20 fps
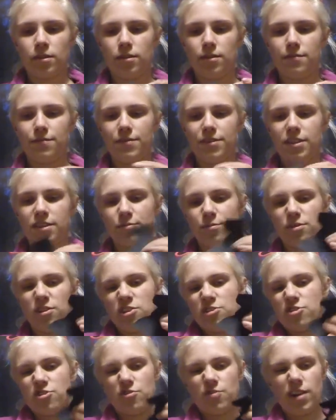And for this one
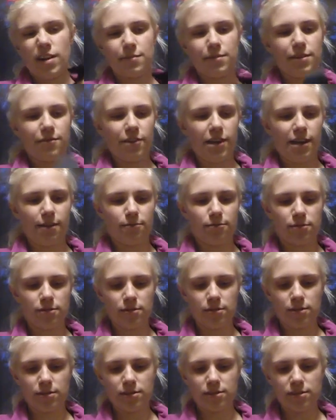I just wrapped it round
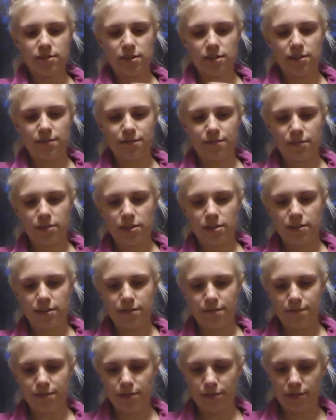because I kind of
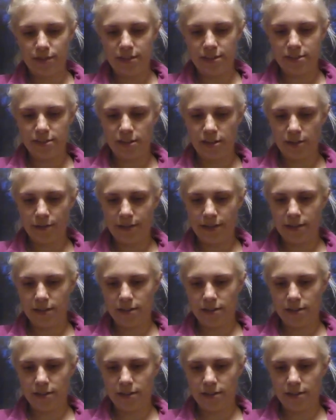didn't feel the need to glue it,